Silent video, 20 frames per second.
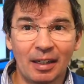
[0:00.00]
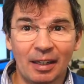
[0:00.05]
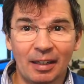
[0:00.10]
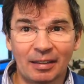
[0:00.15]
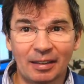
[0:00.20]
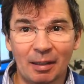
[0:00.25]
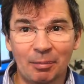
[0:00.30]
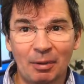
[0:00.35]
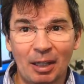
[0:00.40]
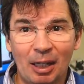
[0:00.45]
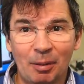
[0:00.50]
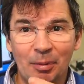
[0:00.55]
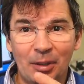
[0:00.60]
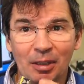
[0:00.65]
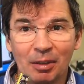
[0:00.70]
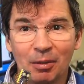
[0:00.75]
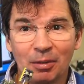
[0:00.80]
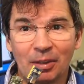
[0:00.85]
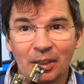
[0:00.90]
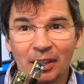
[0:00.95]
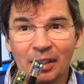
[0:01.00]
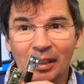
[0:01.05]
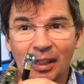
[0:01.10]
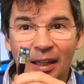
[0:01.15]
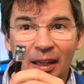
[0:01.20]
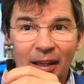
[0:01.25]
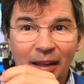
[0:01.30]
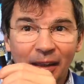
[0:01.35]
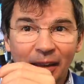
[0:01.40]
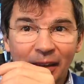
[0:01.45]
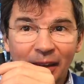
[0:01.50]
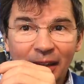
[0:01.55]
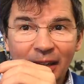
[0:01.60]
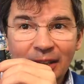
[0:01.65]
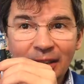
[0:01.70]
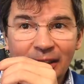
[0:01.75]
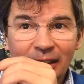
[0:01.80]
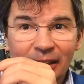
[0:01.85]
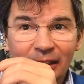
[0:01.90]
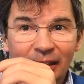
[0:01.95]
except I'll be using
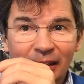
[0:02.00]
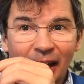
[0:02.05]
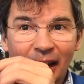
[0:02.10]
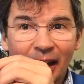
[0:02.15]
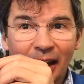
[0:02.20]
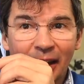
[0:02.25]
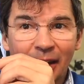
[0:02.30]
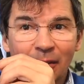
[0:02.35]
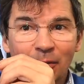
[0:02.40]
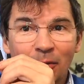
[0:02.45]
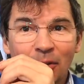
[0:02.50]
this little guy,